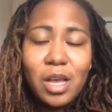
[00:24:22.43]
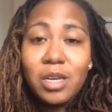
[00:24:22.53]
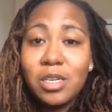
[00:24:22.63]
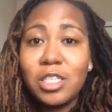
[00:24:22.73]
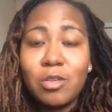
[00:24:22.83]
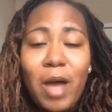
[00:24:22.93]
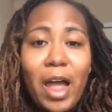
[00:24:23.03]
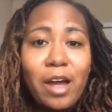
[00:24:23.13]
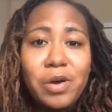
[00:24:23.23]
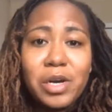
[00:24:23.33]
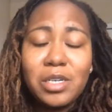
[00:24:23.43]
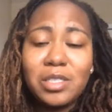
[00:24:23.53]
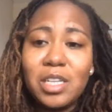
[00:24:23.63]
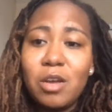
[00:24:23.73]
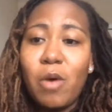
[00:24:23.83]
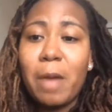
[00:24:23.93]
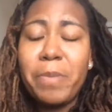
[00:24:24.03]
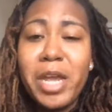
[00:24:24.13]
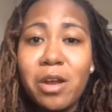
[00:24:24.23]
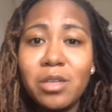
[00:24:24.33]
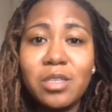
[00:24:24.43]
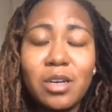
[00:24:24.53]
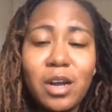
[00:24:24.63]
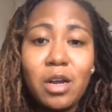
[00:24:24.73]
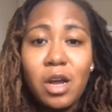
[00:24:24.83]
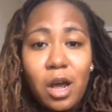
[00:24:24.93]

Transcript: This is why I don't understand why parents are